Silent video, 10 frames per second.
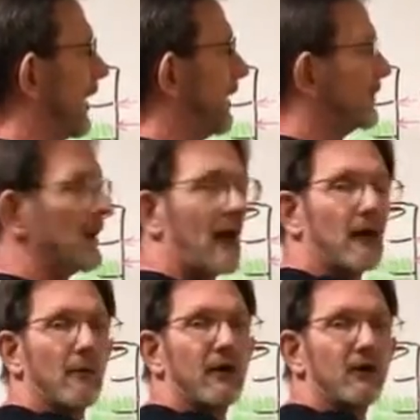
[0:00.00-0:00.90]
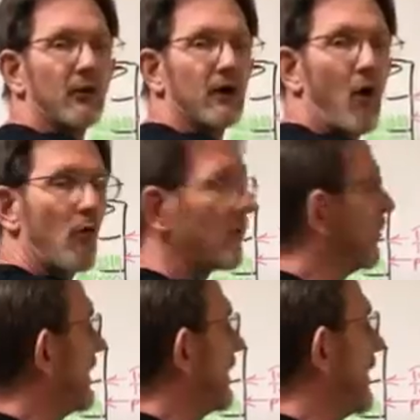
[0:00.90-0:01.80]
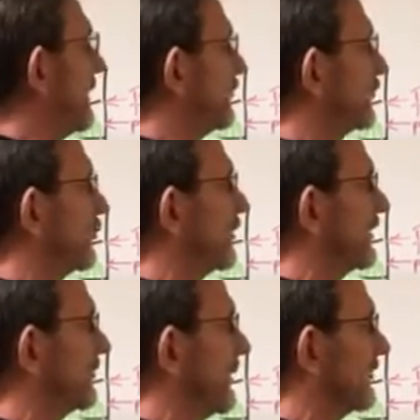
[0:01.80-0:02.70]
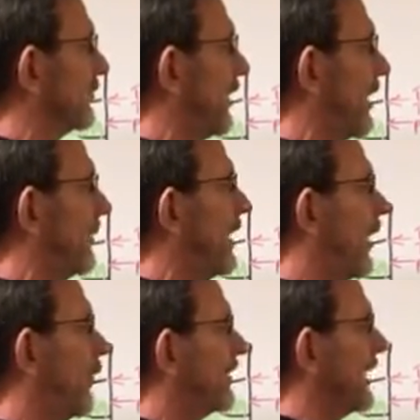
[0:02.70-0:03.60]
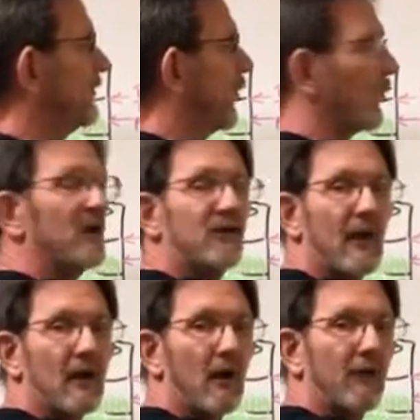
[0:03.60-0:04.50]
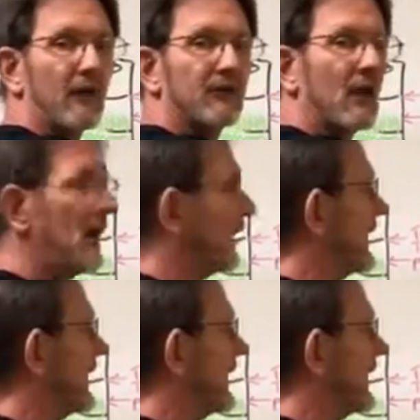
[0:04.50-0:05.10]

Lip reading: Can I come in during homeroom or after school and get some extra help? Oh, can I do a retake on this?